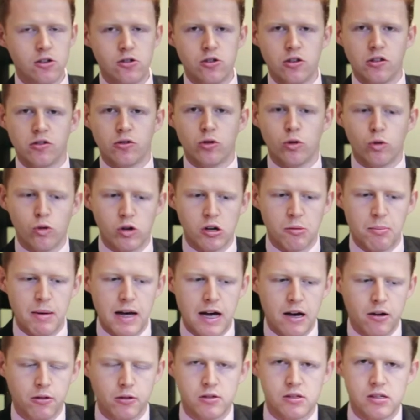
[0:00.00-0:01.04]
to just talk
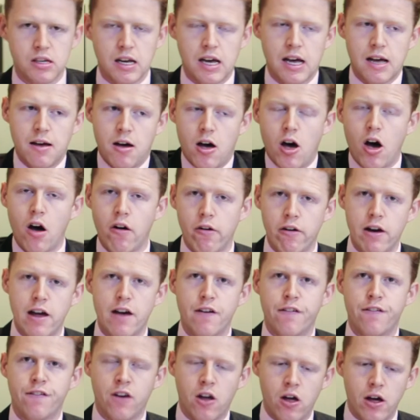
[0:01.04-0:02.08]
about
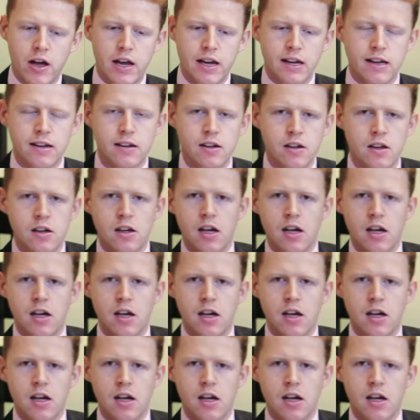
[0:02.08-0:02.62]
RAF flying,